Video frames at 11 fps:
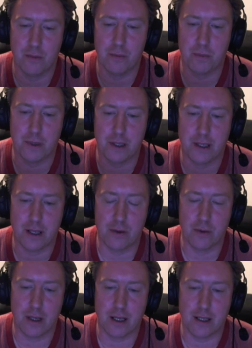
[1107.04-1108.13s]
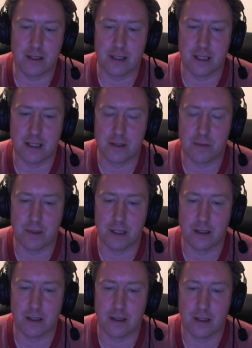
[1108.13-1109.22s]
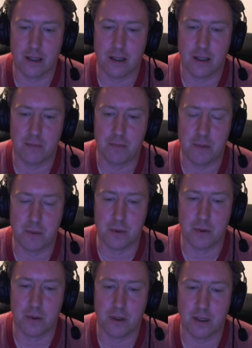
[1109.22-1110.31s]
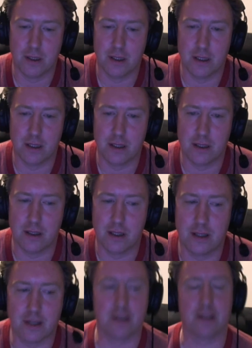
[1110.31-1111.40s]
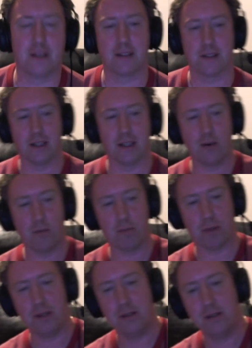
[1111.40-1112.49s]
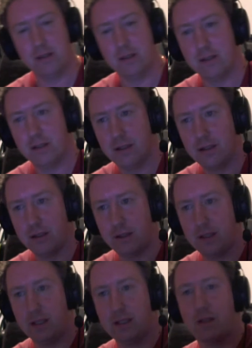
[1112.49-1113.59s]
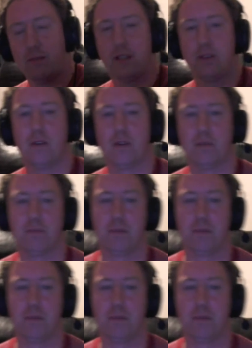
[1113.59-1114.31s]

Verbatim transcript: we're now at a stage where people, th th there's a little button just up the top